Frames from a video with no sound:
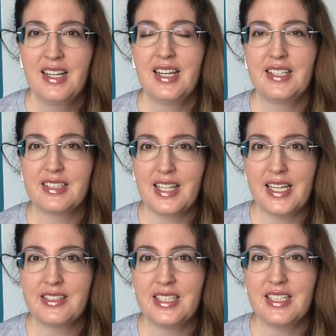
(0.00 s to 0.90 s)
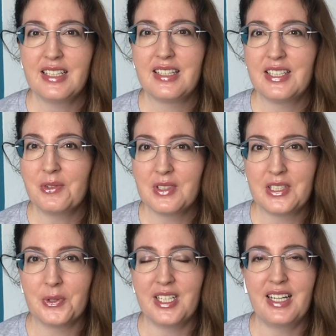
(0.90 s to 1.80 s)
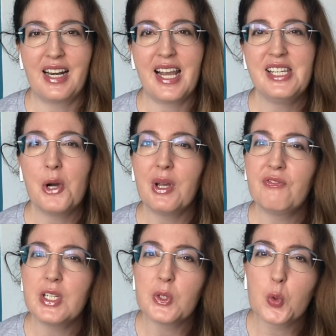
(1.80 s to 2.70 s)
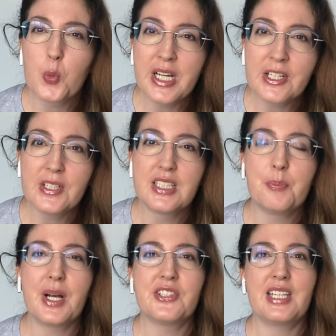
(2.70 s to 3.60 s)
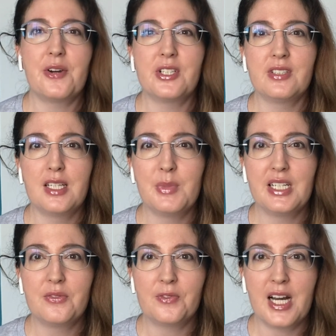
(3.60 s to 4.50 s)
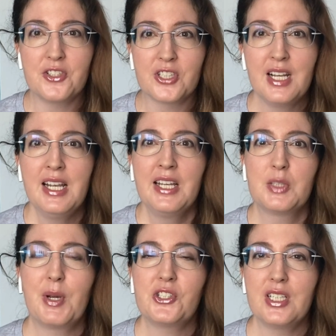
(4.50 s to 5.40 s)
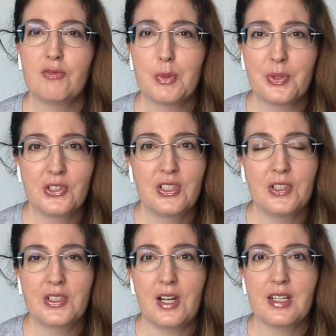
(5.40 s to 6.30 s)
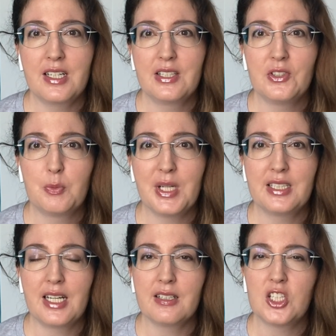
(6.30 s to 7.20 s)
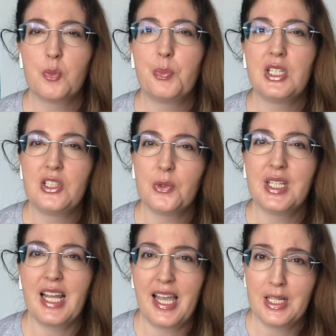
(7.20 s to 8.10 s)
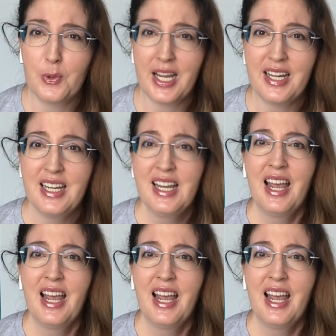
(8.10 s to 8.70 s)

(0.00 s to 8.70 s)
It's lazy. Don't do it. And I know it feels weird to bust out your limited French, especially if the person you're talking to speaks English, but do it anyway.